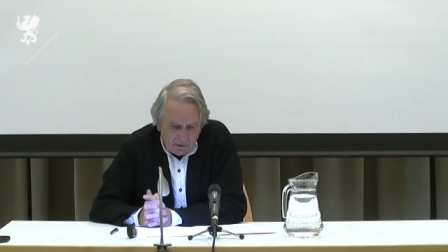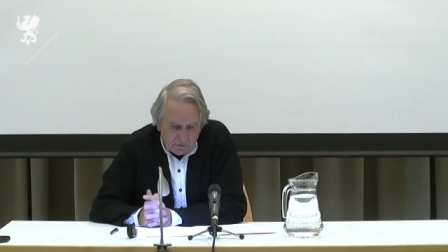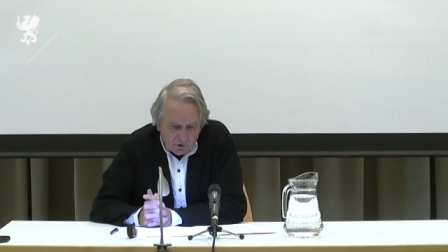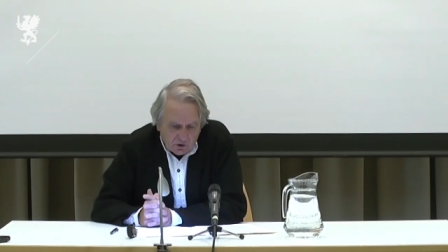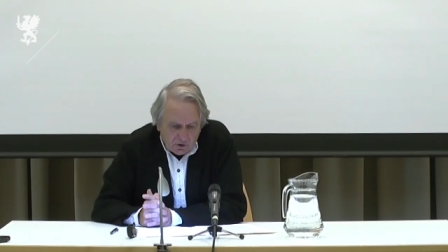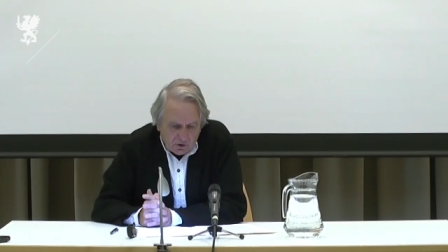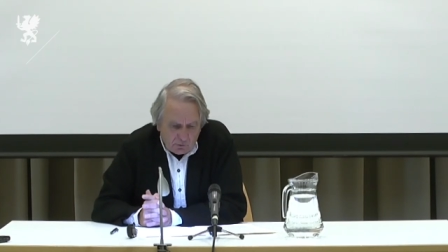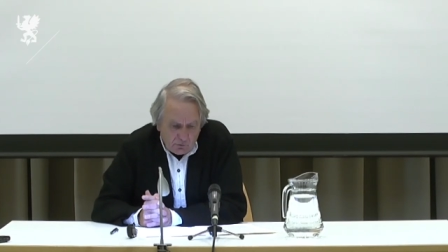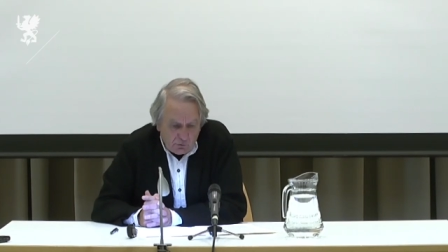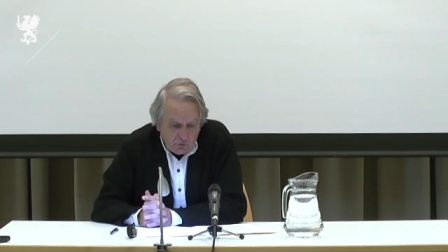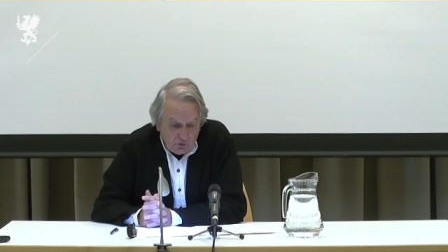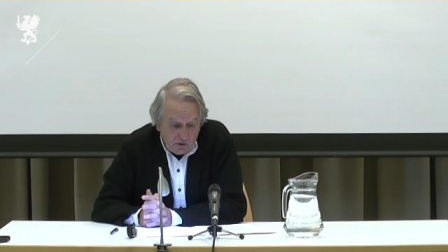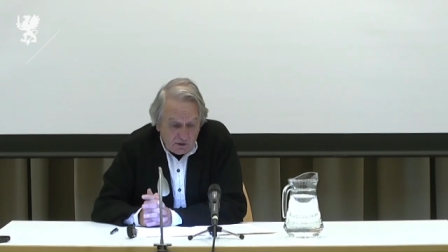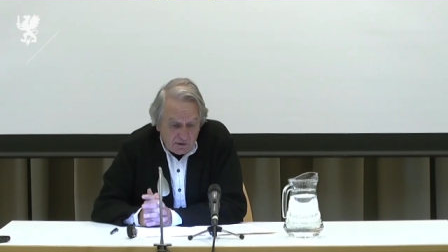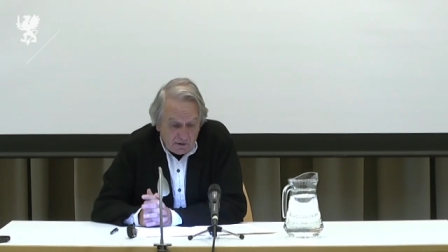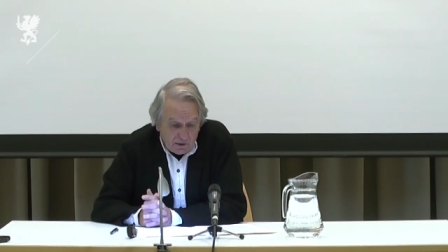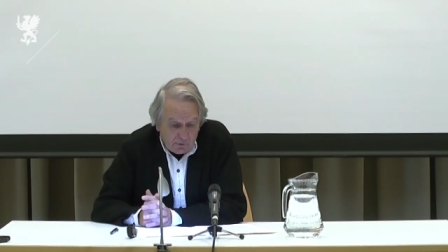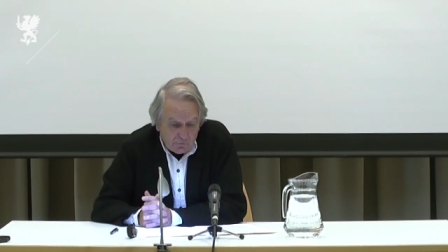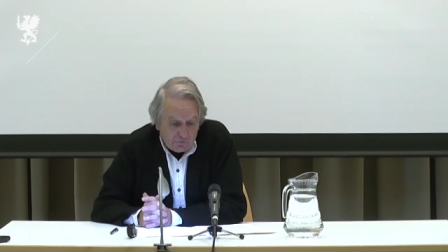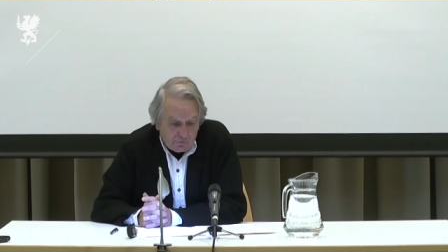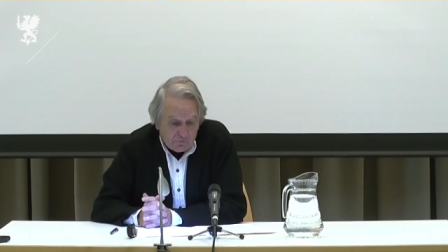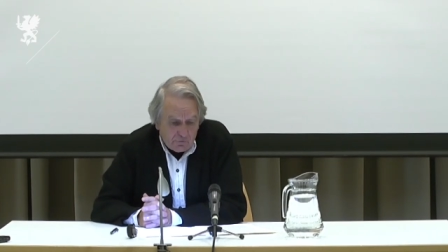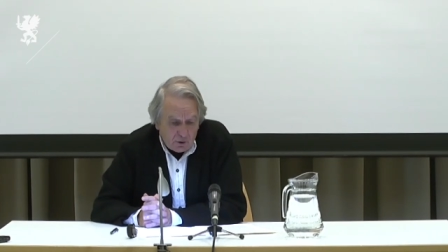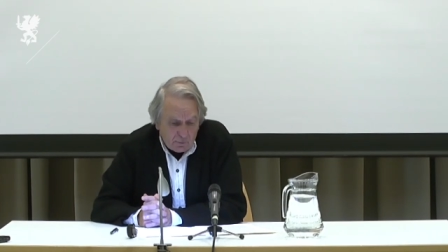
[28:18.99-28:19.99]
The unity
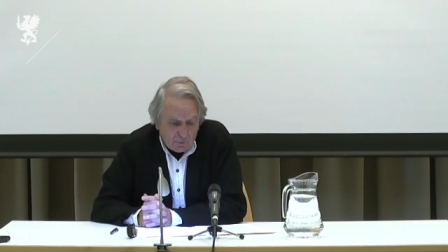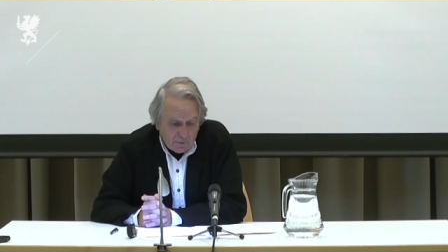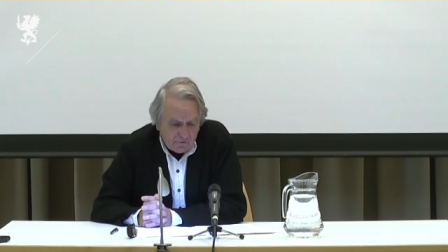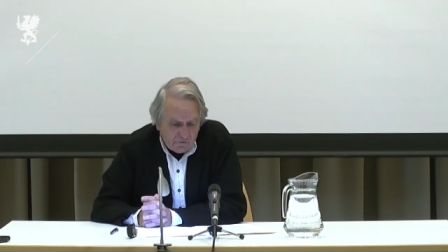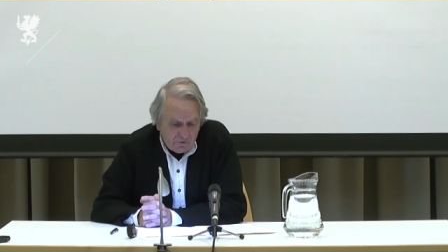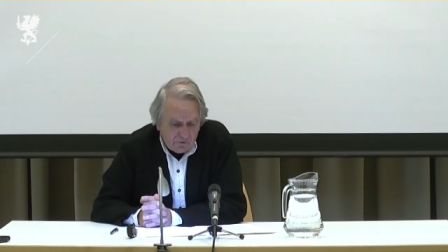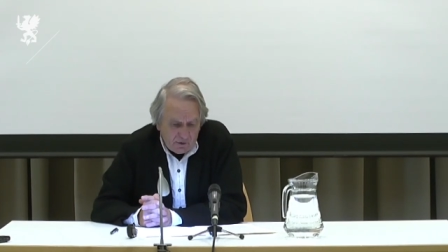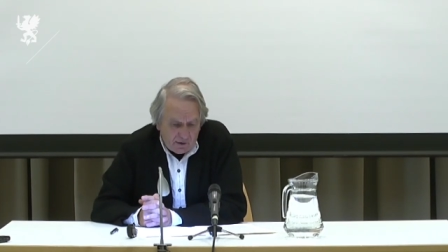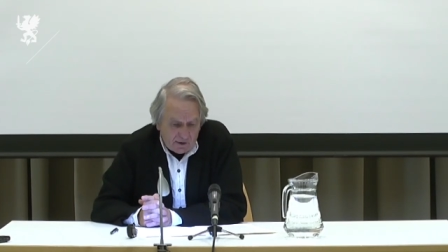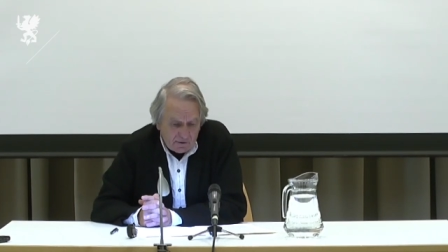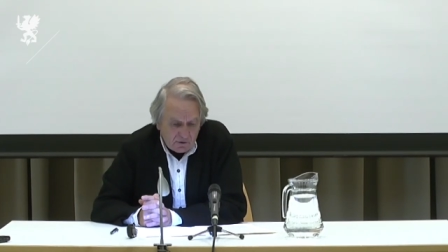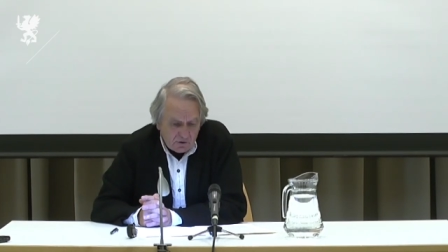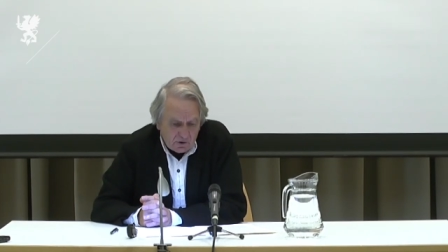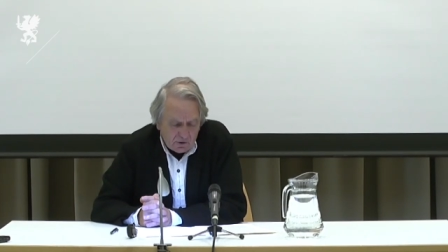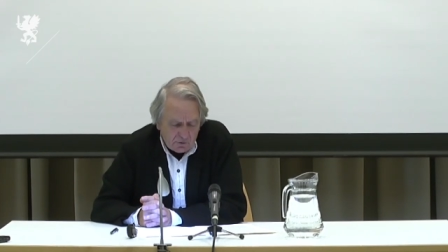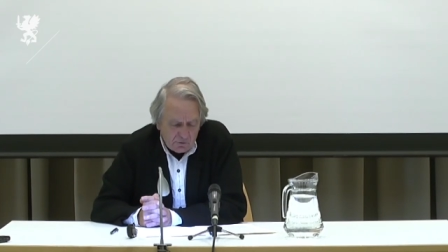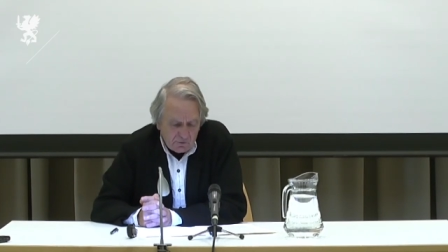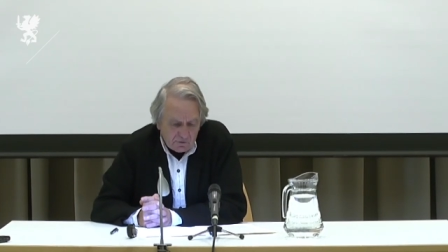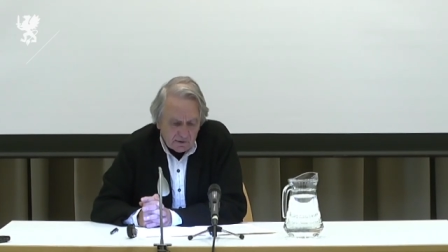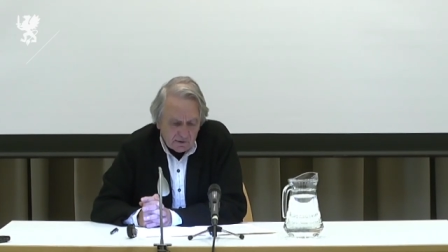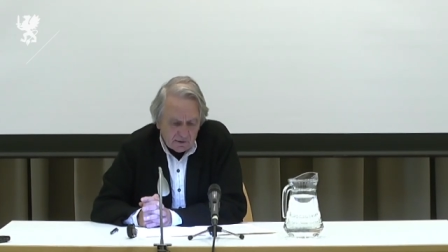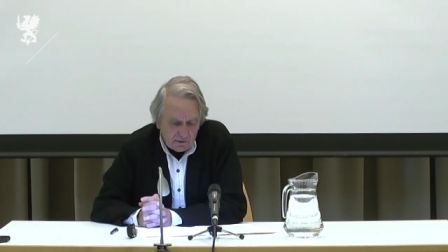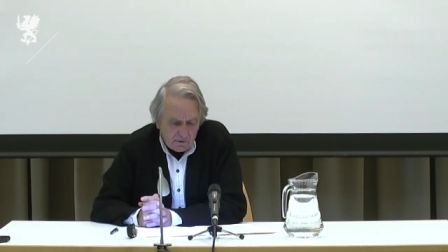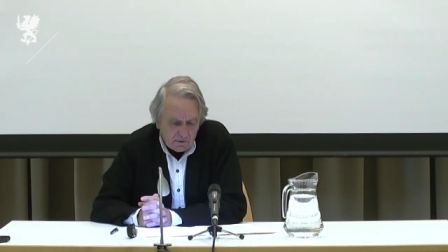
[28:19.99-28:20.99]
of form and
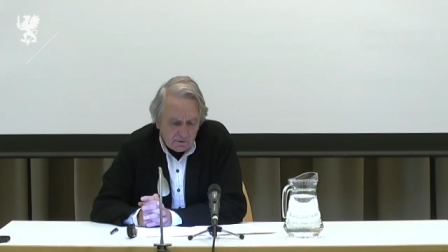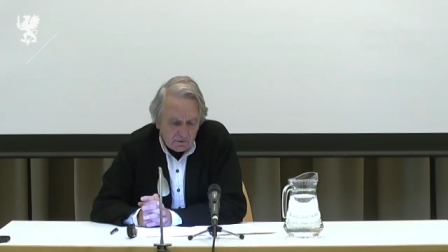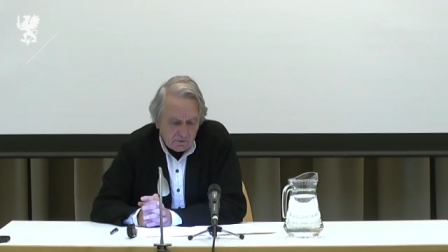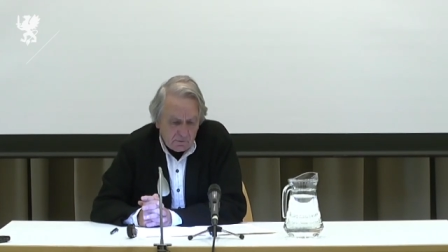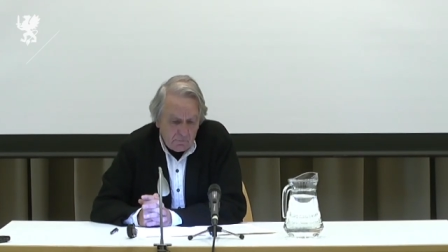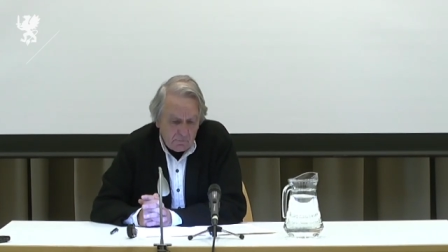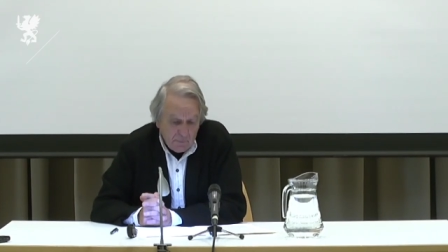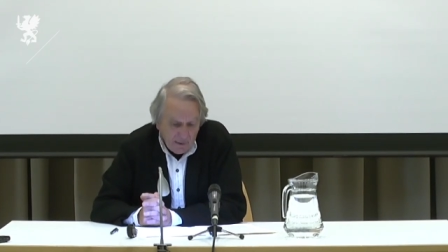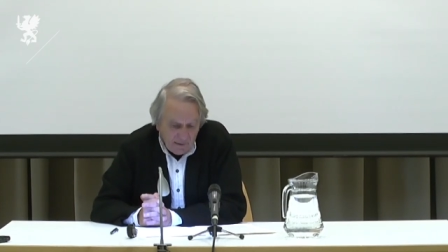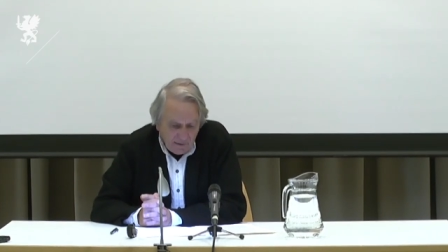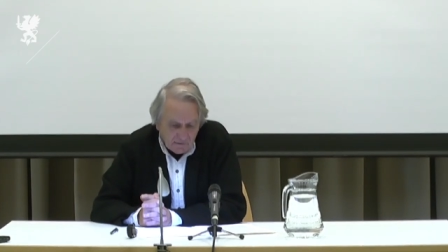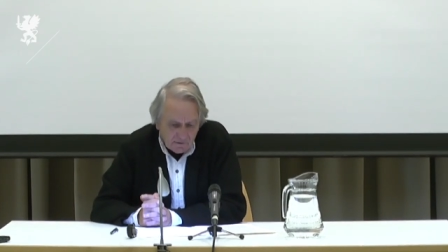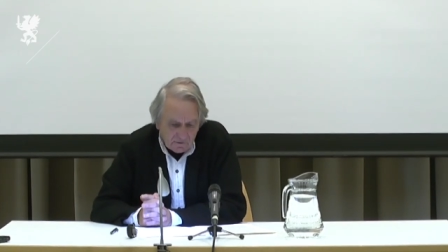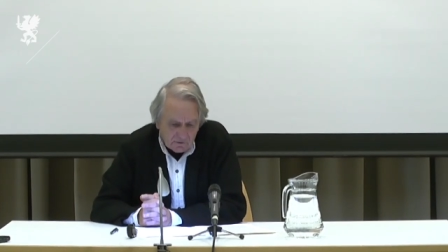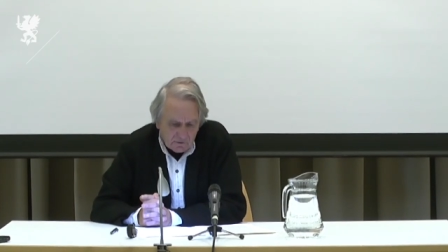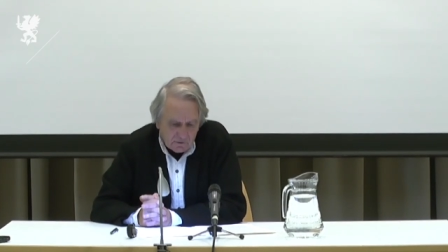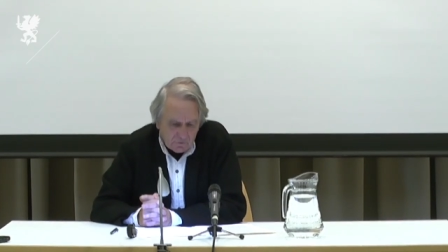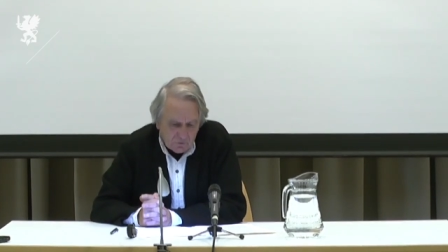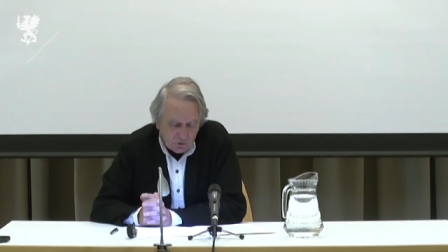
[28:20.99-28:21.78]
content means